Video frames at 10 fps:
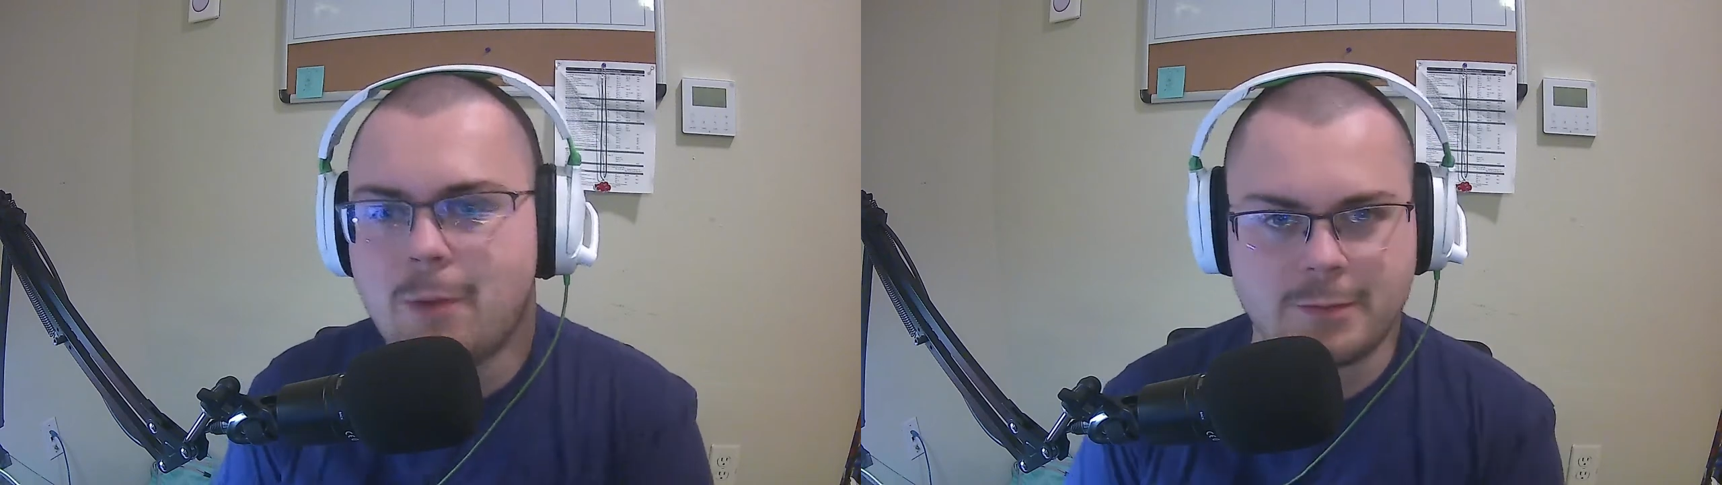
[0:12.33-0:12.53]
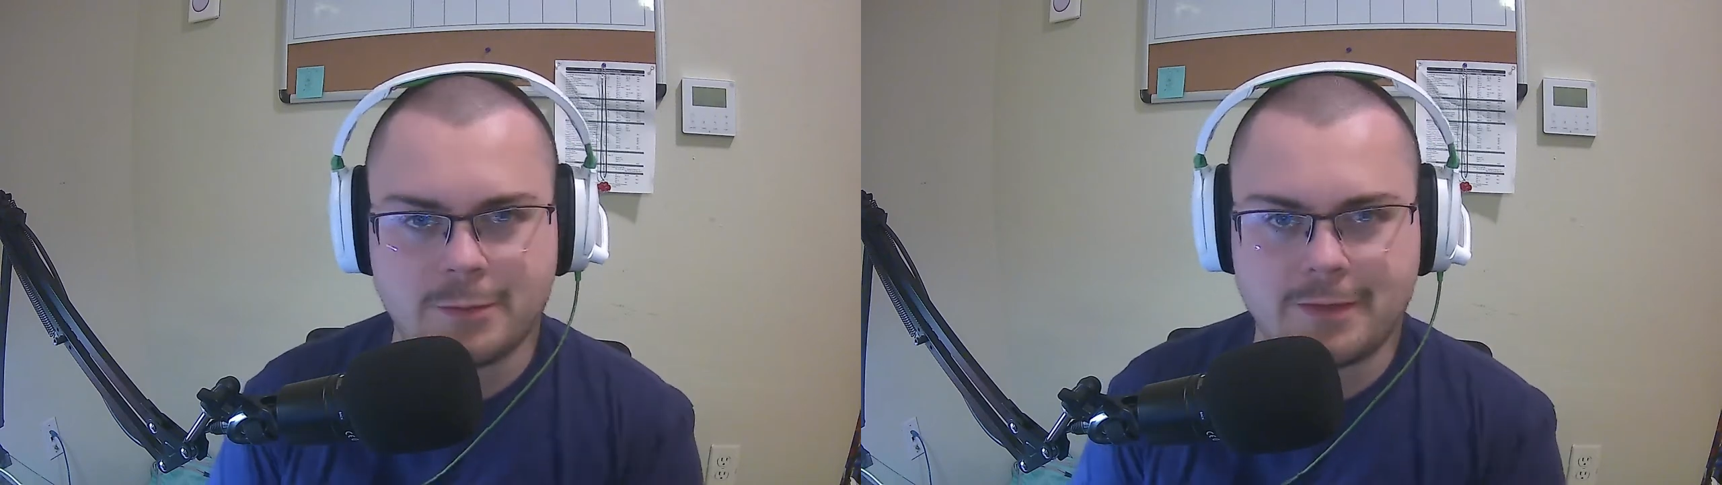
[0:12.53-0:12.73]

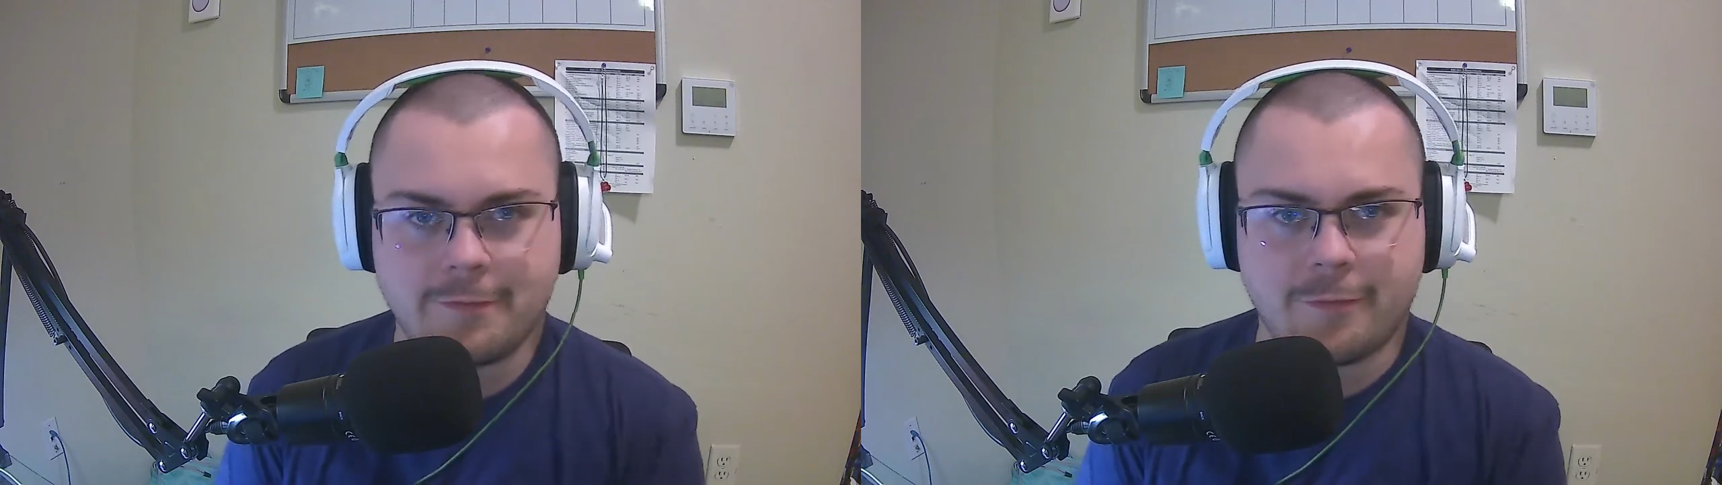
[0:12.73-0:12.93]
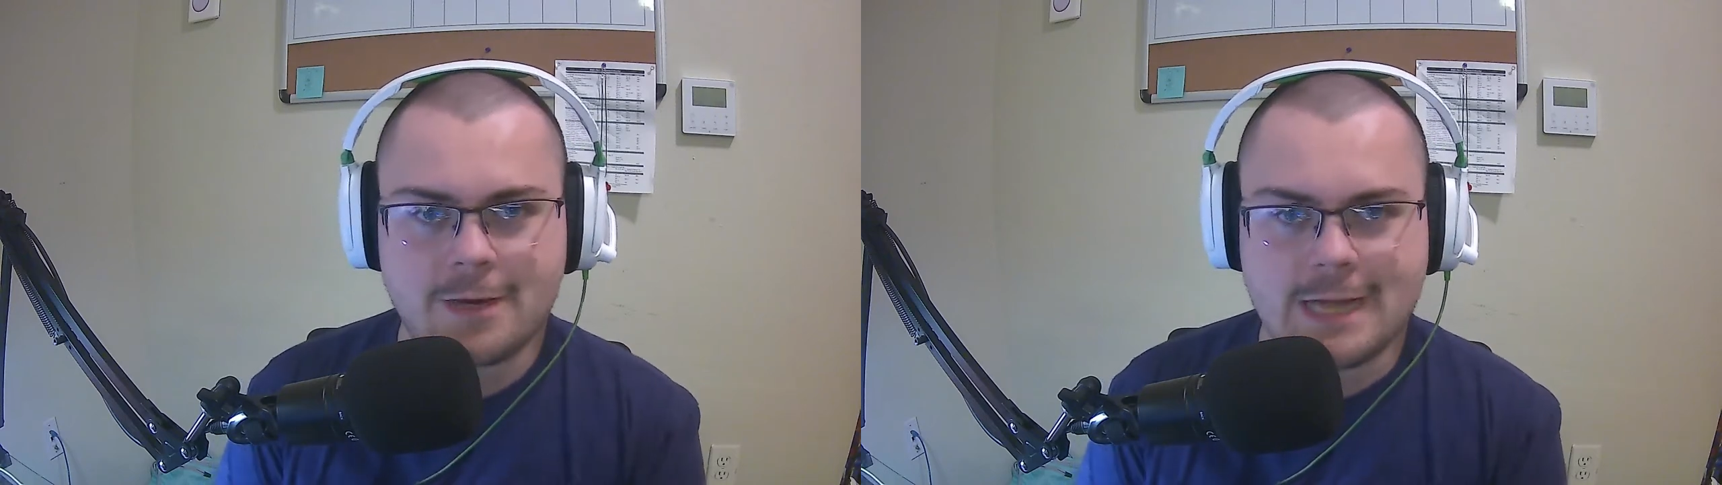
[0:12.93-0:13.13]
We're doing
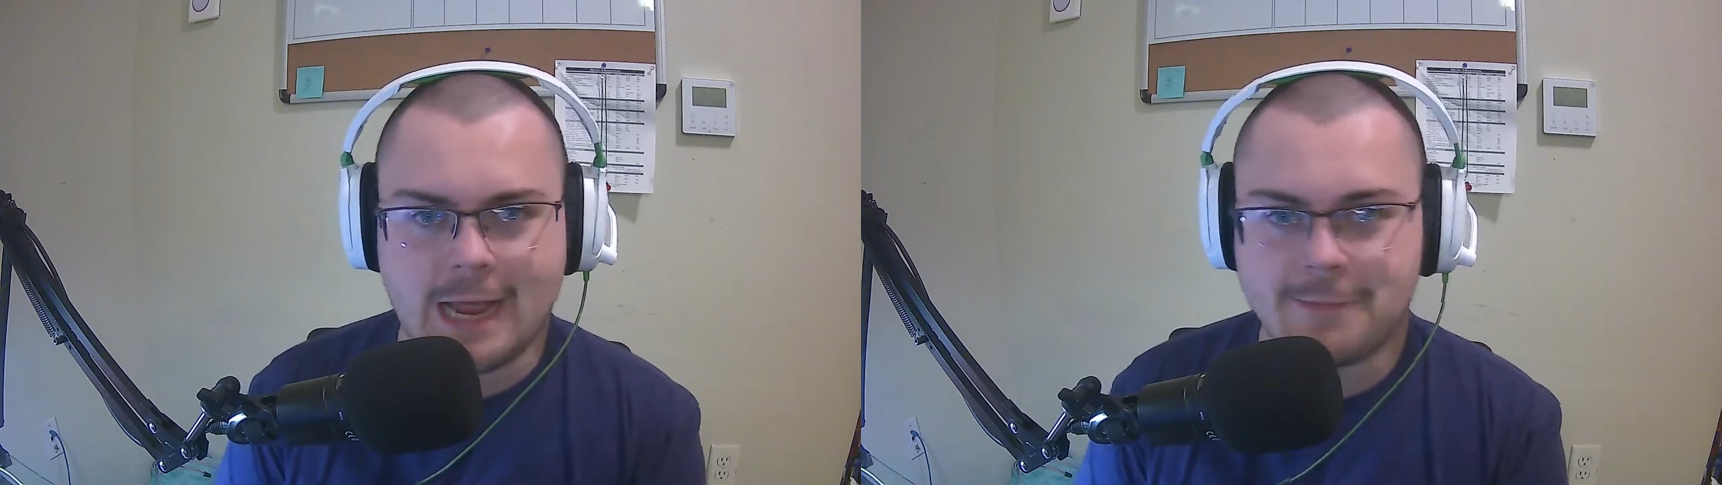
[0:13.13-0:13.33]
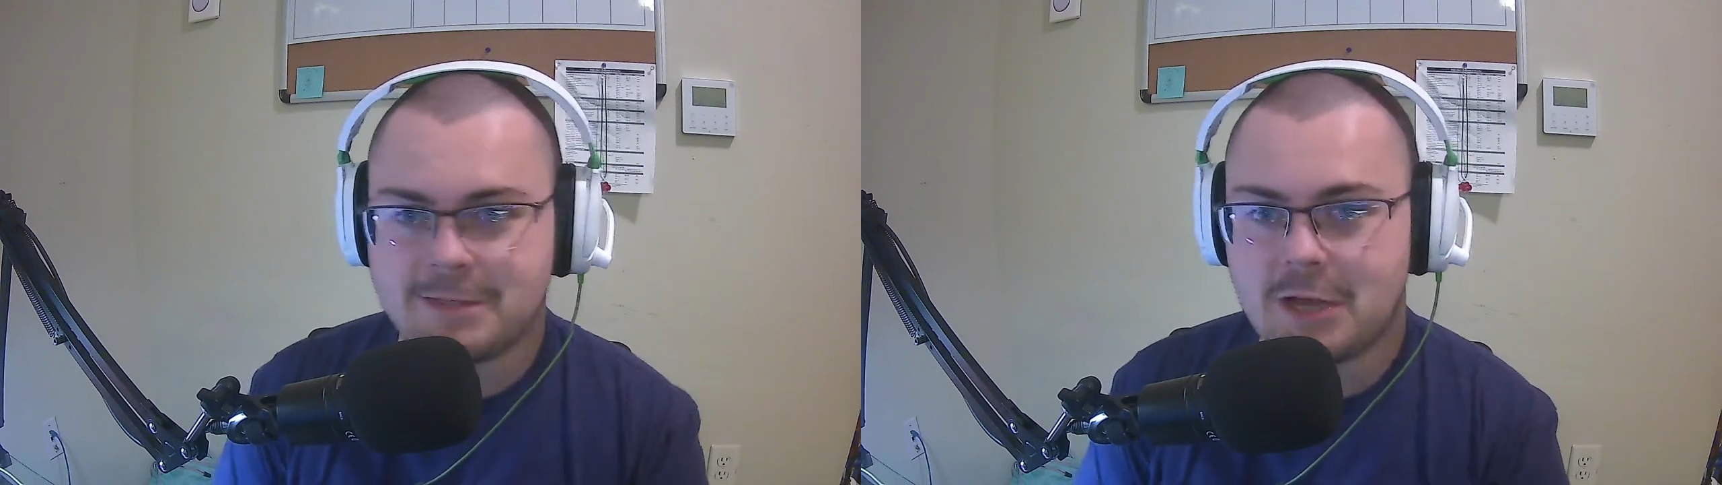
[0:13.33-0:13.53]
free
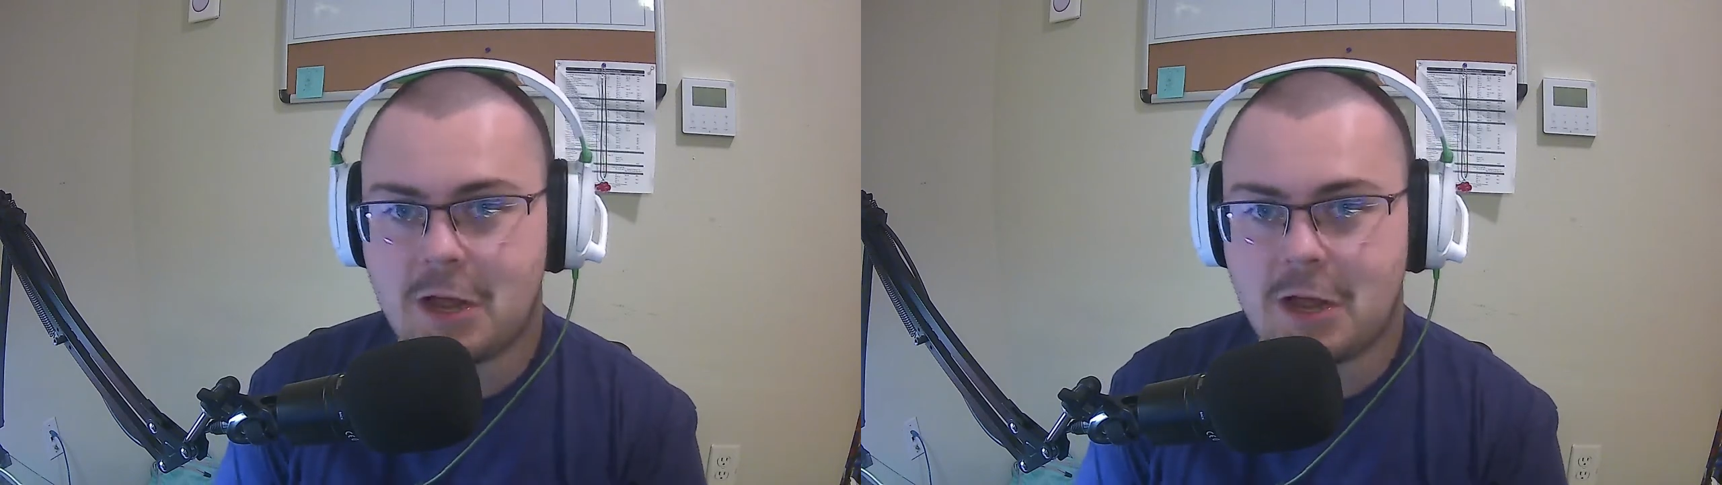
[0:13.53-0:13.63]
games